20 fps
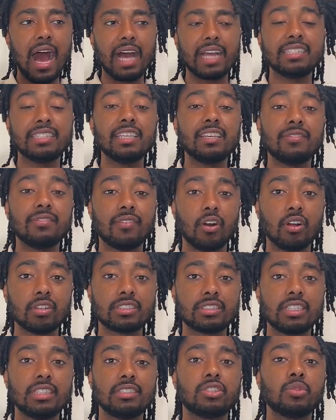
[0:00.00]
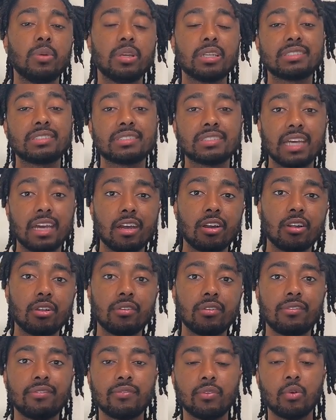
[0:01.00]
I defaulted to
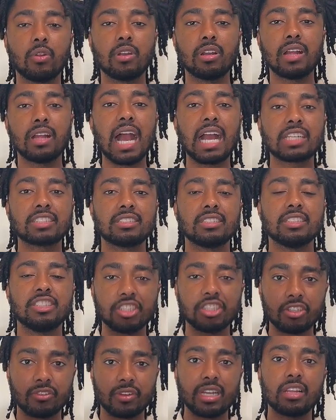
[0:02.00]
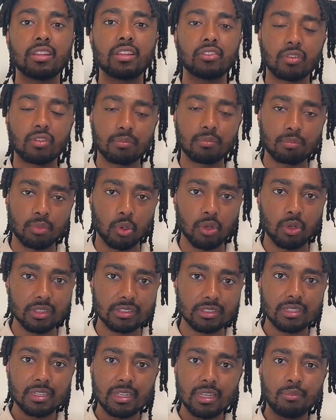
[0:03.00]
Excel for actually generating the
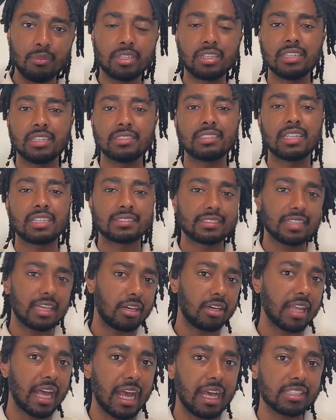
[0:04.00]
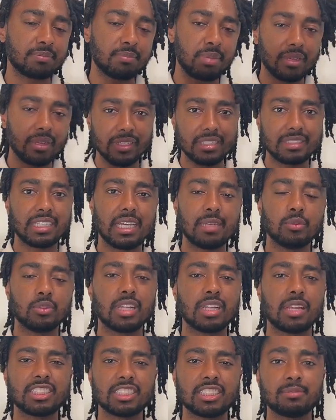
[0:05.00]
reports, because Excel has pivot
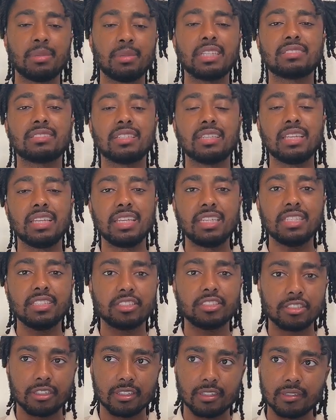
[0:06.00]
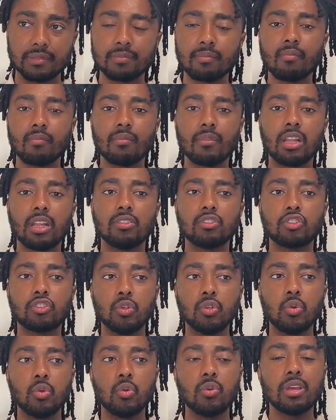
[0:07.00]
tables that just makes it easier
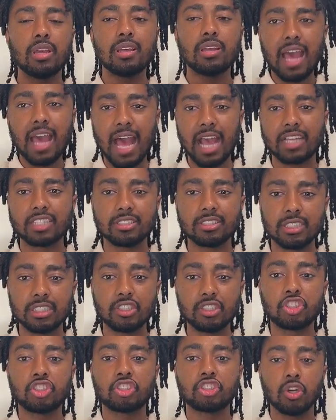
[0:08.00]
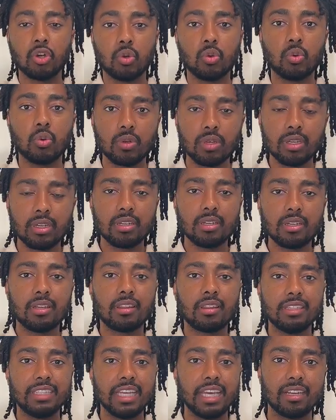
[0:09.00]
to actually show
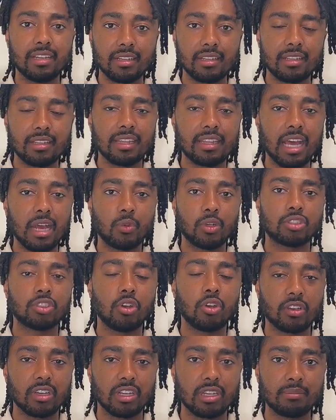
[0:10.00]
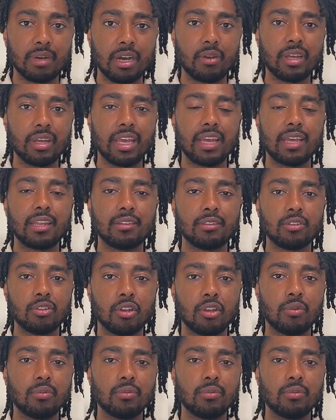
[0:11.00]
the data that we're talking about, and